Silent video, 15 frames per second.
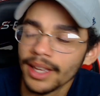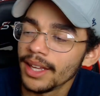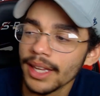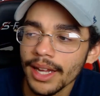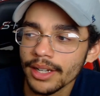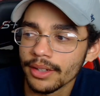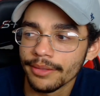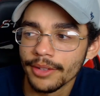He
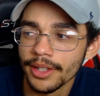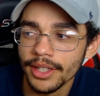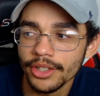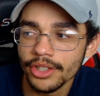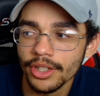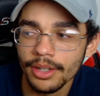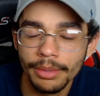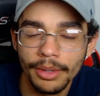had to have done that
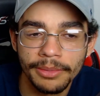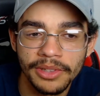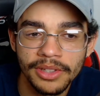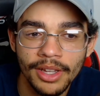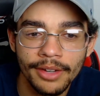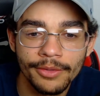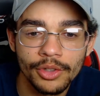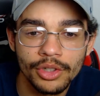shit on purpose. He
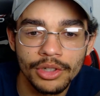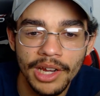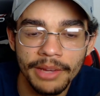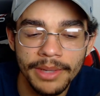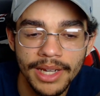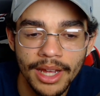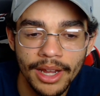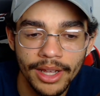said, if you strike
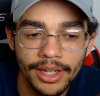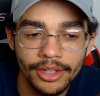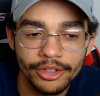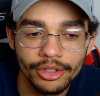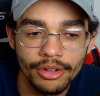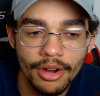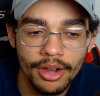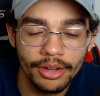me down, I get
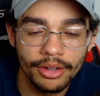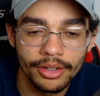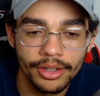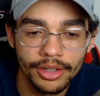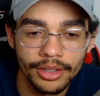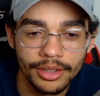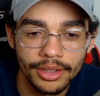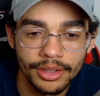stronger.
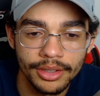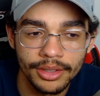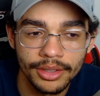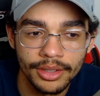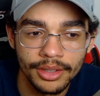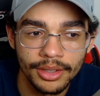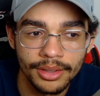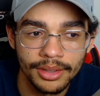
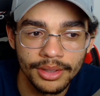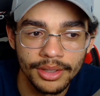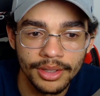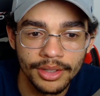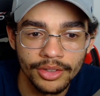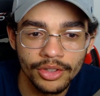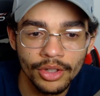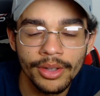
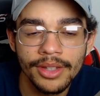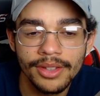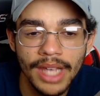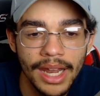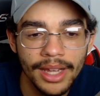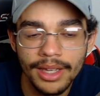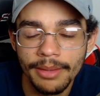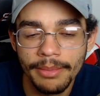So he's
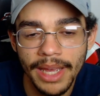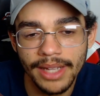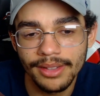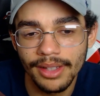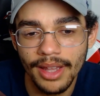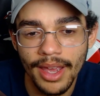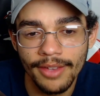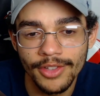got to come back
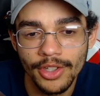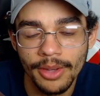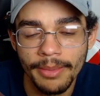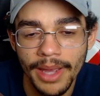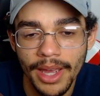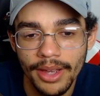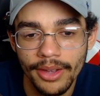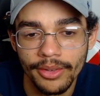to life
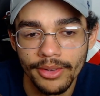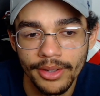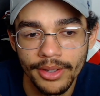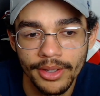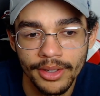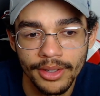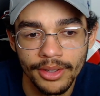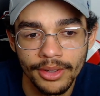somehow,
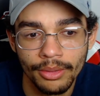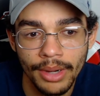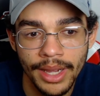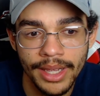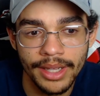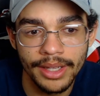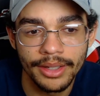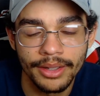
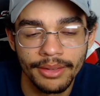right?